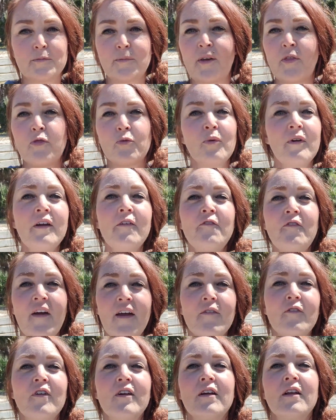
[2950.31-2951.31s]
My three
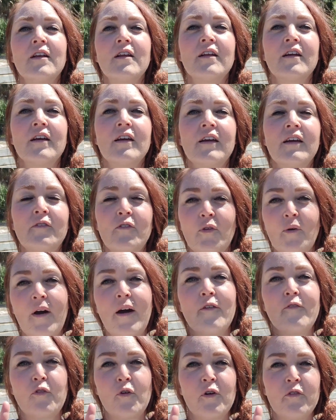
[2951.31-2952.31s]
favorite even though I
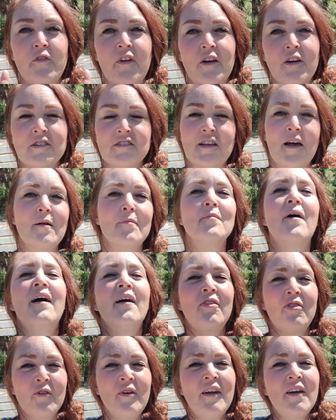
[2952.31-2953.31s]
have four fingers up, my
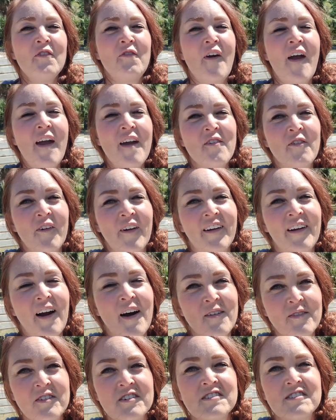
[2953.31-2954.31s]
three favorite
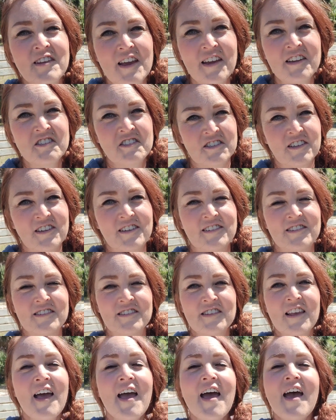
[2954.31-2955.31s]

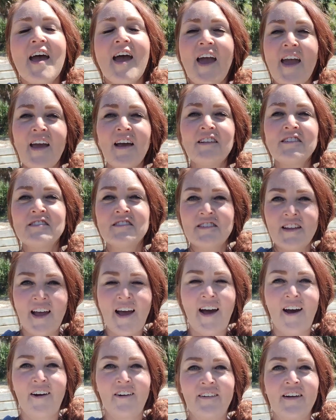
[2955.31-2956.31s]
conversations, hands
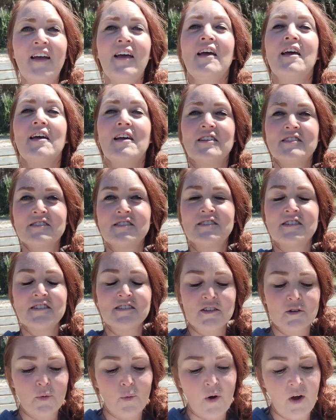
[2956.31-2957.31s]
down, in
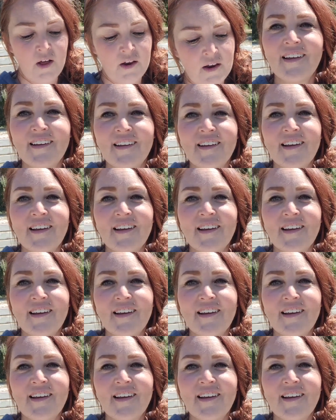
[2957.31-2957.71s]
season one.